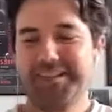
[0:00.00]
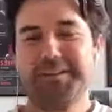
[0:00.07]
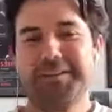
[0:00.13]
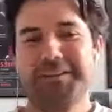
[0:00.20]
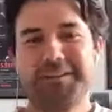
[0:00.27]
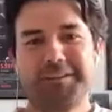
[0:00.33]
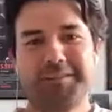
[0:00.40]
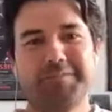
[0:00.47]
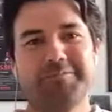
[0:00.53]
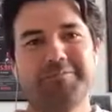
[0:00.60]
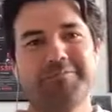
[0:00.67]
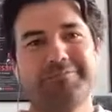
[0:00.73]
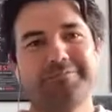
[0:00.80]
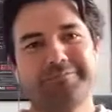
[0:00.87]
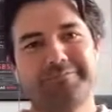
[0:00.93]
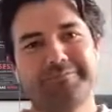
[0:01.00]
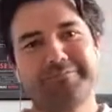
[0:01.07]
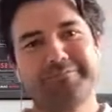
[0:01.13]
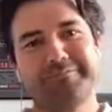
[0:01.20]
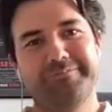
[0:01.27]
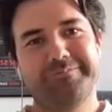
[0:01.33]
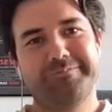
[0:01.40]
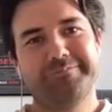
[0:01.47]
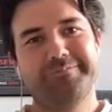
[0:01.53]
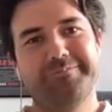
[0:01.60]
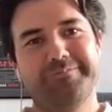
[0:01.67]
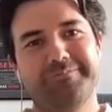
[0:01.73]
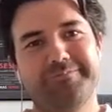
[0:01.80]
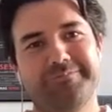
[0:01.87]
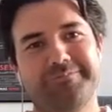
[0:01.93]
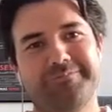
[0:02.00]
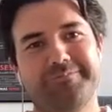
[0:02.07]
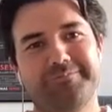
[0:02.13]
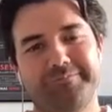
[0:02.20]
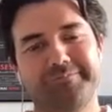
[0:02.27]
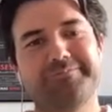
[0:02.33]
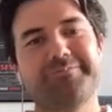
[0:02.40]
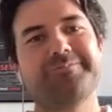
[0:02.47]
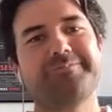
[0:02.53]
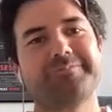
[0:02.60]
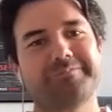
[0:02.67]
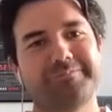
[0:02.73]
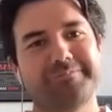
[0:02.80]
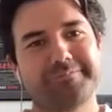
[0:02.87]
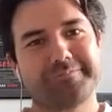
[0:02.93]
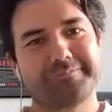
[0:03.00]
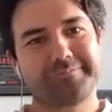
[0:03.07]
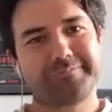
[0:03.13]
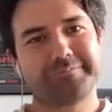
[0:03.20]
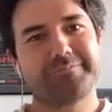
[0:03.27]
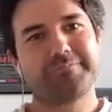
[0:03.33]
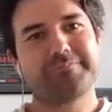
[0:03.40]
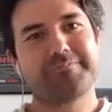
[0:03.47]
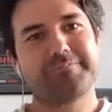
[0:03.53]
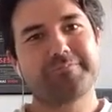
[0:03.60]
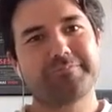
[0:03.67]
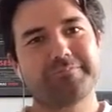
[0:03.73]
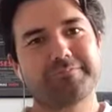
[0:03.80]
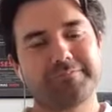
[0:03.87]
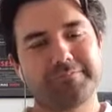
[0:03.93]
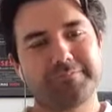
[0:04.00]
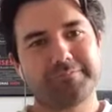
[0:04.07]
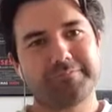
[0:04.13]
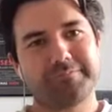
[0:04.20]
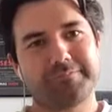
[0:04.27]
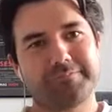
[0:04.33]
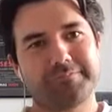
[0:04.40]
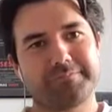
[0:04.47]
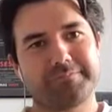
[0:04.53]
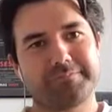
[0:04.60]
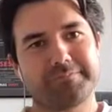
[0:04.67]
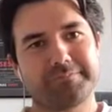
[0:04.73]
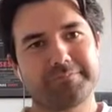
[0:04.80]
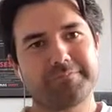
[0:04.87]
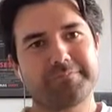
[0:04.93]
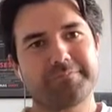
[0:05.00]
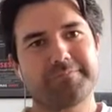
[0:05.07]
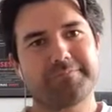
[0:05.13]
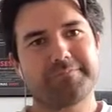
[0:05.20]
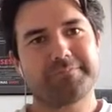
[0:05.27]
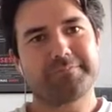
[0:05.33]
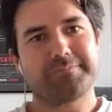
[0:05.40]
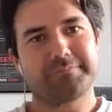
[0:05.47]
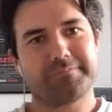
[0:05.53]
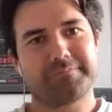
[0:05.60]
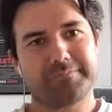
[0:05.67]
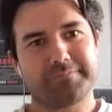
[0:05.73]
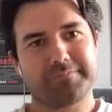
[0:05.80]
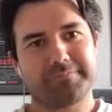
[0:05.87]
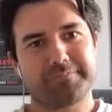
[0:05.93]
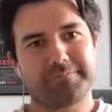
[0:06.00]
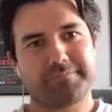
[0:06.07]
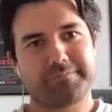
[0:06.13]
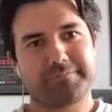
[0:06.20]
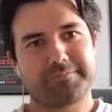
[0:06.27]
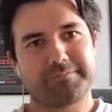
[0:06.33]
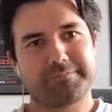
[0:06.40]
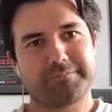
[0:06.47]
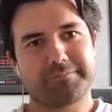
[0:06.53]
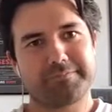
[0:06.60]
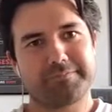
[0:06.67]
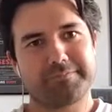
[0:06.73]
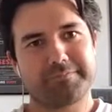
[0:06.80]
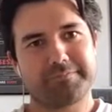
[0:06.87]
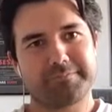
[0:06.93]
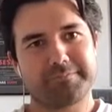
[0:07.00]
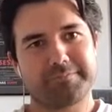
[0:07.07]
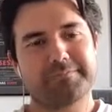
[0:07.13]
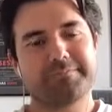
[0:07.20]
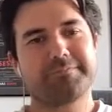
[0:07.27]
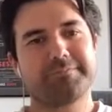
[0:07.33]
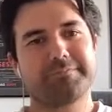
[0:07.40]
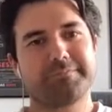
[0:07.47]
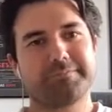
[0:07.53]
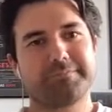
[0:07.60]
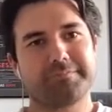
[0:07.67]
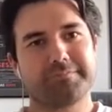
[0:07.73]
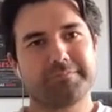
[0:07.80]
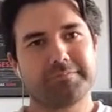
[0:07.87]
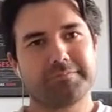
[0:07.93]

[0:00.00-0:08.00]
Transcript: (silent)